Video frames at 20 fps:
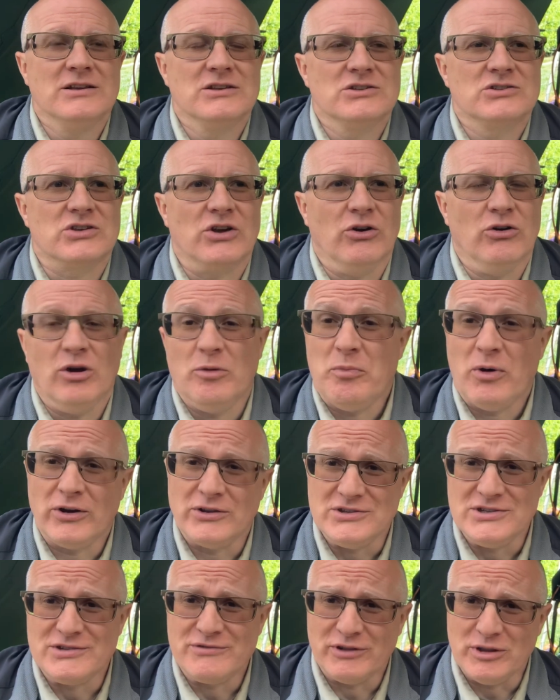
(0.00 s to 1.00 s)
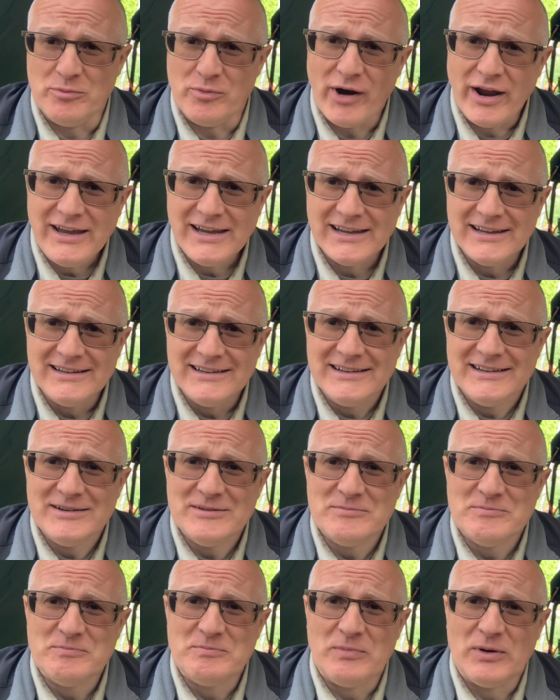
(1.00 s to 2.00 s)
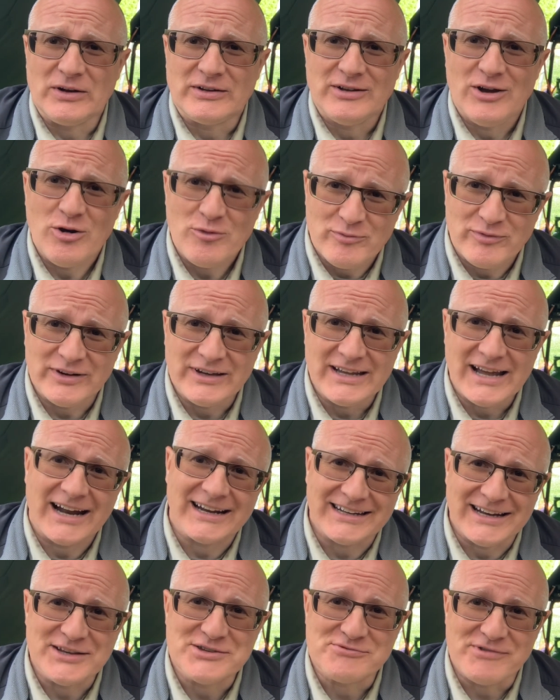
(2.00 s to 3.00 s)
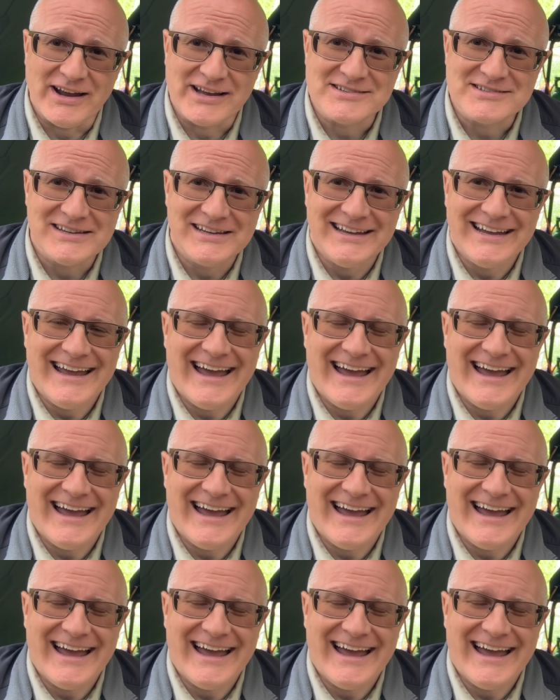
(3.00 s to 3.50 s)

So apologies for the break, but hopefully you had a nice rest.